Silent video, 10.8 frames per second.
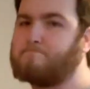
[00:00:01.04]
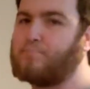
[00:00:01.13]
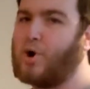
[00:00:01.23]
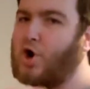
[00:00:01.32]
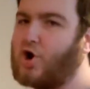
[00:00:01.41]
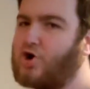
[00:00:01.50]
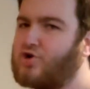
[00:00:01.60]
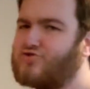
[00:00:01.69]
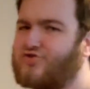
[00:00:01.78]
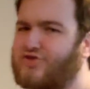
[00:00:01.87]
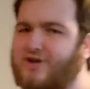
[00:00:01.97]

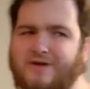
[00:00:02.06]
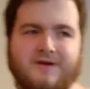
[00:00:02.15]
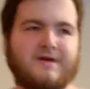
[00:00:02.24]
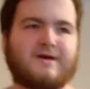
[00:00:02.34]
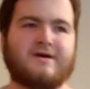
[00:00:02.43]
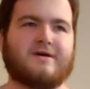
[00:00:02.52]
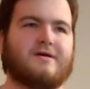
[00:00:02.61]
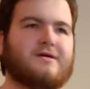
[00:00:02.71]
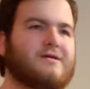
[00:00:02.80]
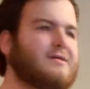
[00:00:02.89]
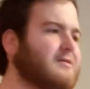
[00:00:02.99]
Purge,
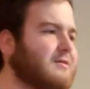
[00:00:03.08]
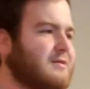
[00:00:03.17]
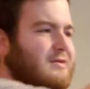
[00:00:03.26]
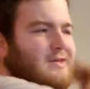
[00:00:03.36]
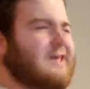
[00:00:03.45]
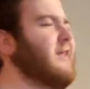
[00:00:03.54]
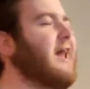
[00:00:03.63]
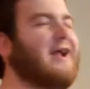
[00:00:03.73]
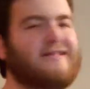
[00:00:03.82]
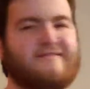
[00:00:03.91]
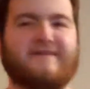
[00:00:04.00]
get
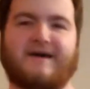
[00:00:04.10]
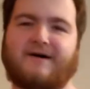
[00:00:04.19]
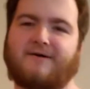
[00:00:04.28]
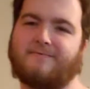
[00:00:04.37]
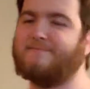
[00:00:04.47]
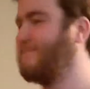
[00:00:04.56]
out of town.